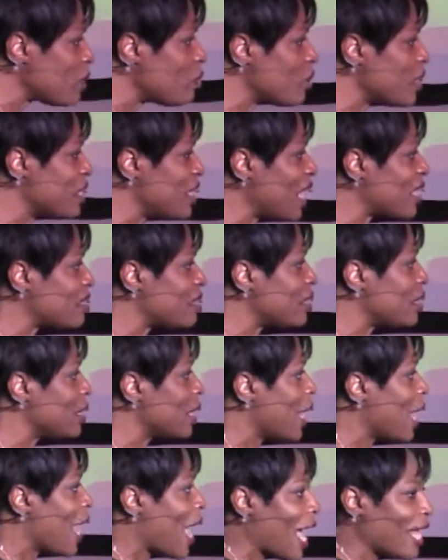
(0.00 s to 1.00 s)
with that thing,
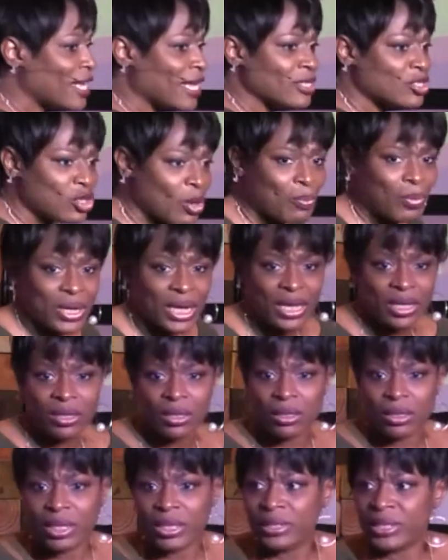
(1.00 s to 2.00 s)
and then somebody
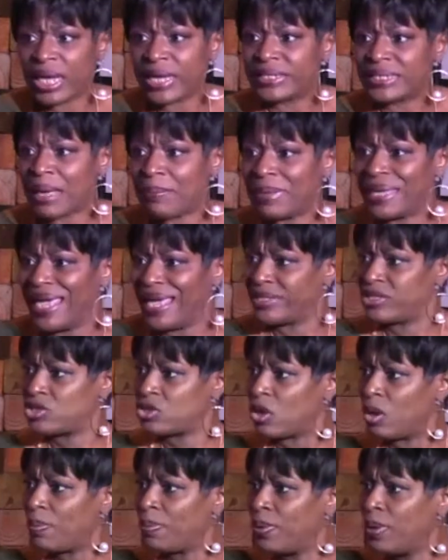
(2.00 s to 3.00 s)
in the exam gets
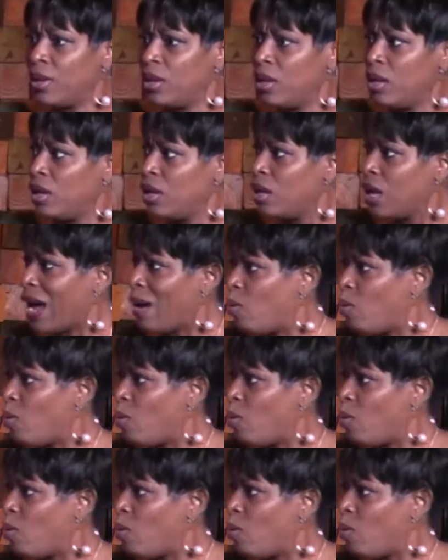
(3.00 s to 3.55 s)
up and